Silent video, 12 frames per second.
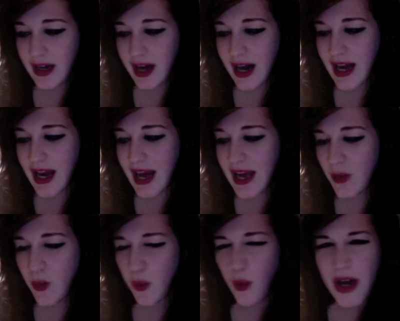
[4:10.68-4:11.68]
I like
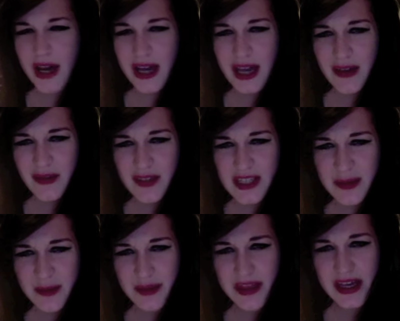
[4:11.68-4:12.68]
working for
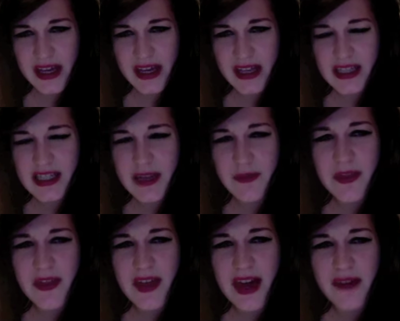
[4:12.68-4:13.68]
something
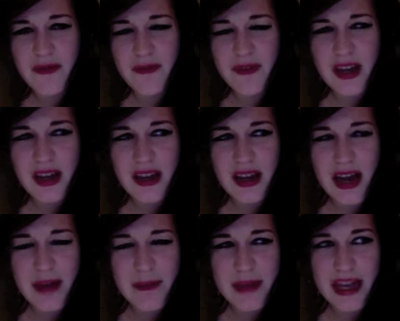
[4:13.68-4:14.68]
that I feel
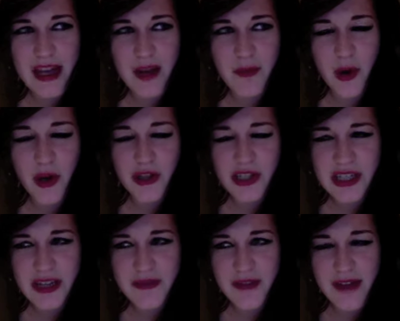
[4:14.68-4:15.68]
I'm making a
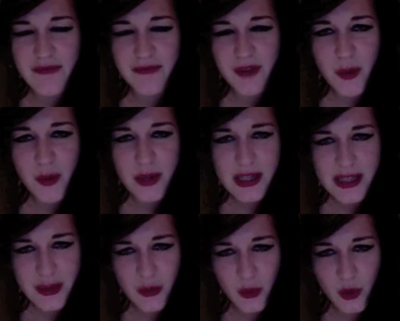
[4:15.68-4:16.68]
positive influence
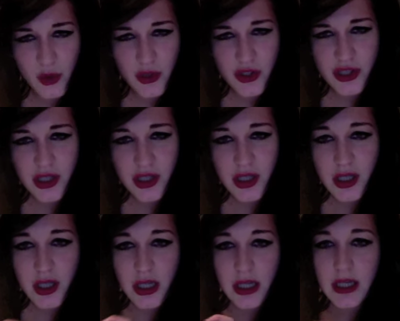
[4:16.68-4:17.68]
towards.
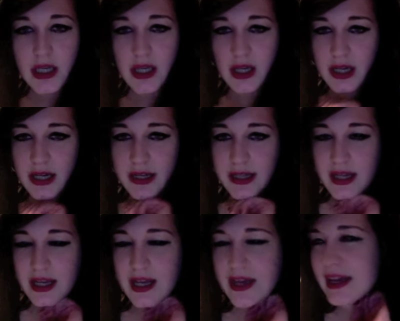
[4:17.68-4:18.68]
And
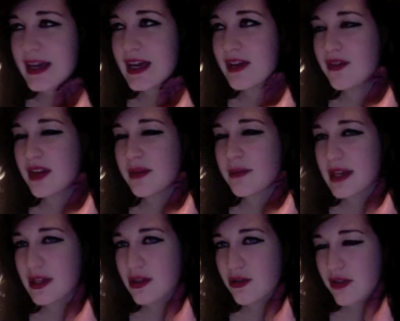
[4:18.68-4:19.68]
even in my
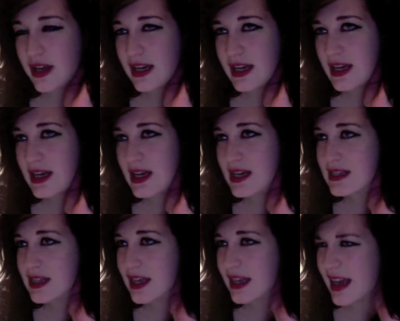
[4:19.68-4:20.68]
degree, it's
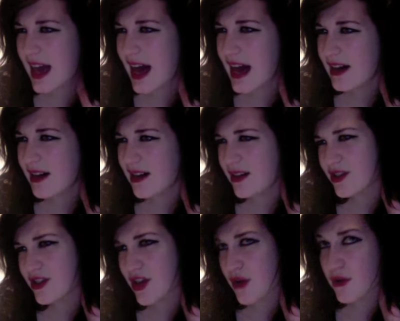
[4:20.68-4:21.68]
like, yeah.
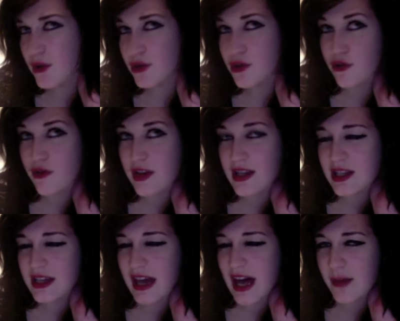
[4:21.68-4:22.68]
So your degree's going
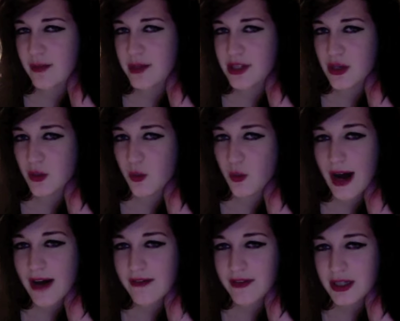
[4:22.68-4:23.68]
to help you do
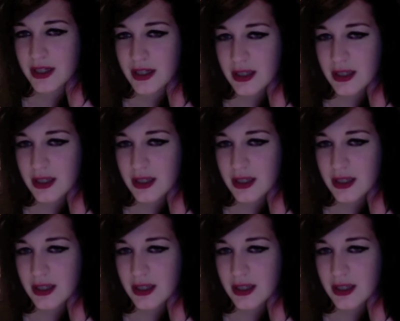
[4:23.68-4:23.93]
whatever,